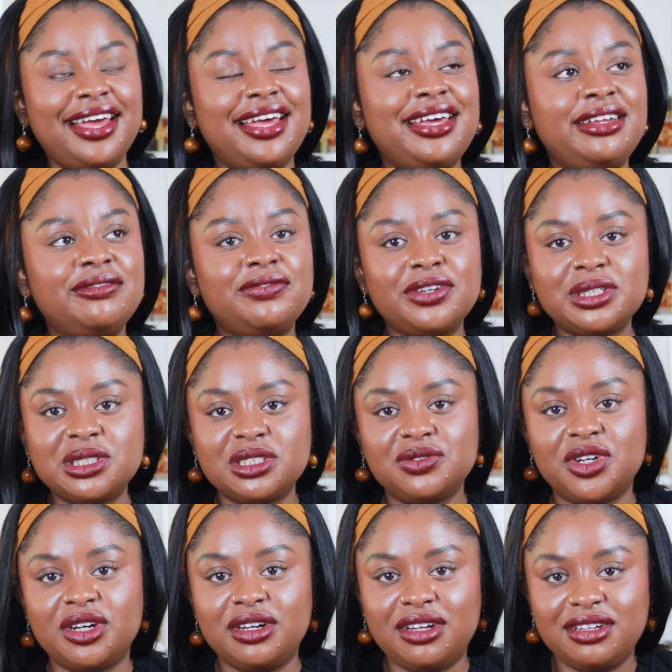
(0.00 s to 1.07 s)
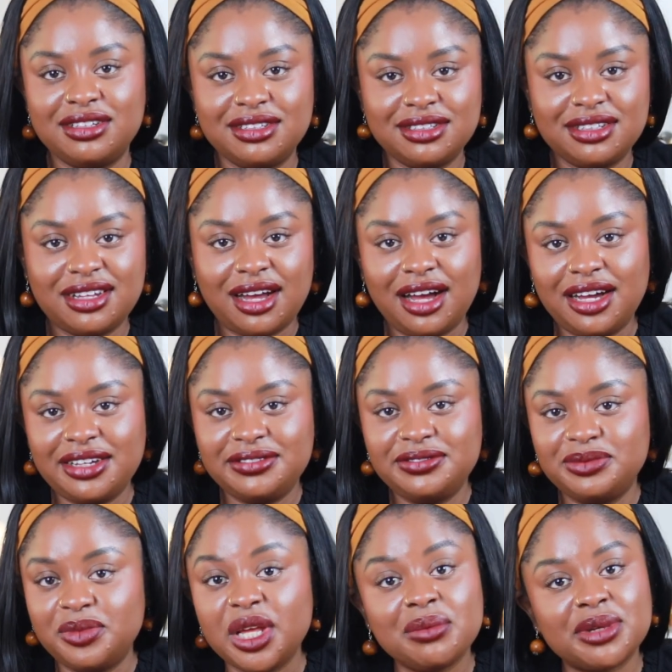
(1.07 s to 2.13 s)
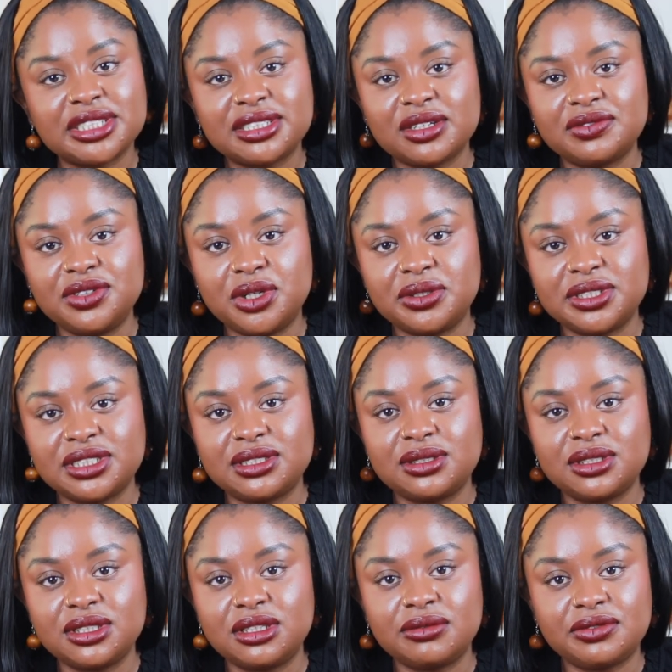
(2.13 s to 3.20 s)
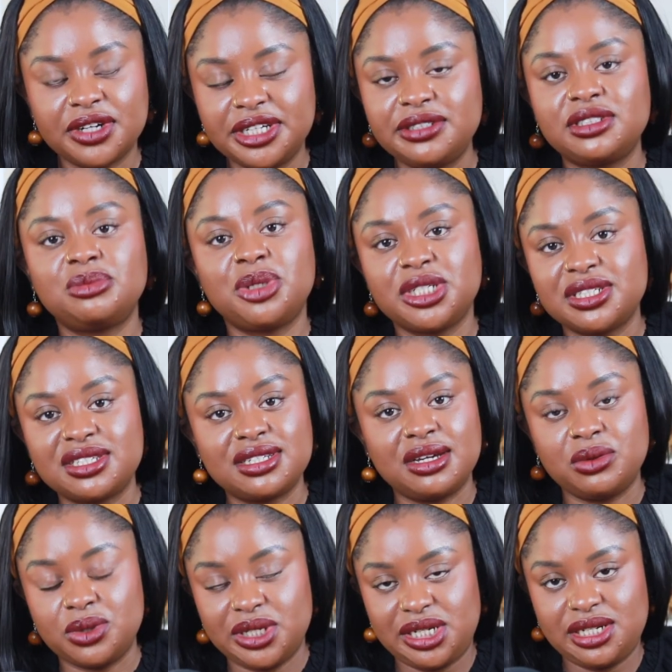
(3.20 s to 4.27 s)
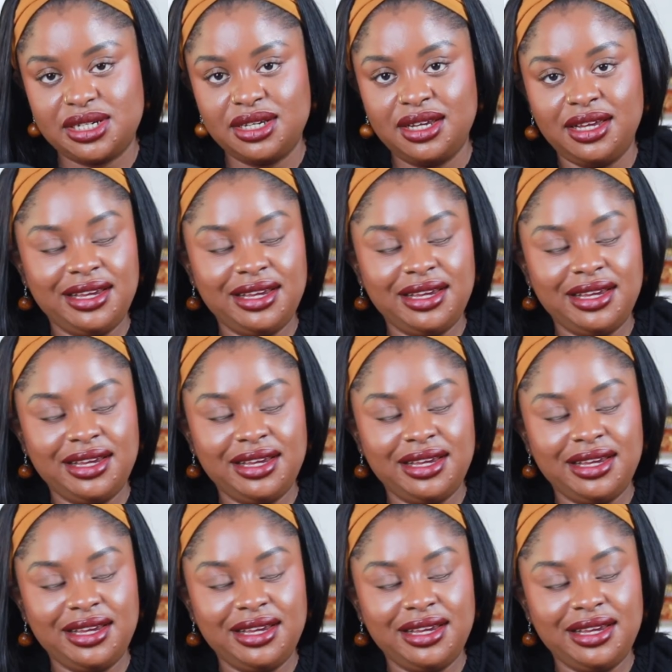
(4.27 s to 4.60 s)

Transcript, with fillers: And first of all, I've made myself known as the fragrance person at work.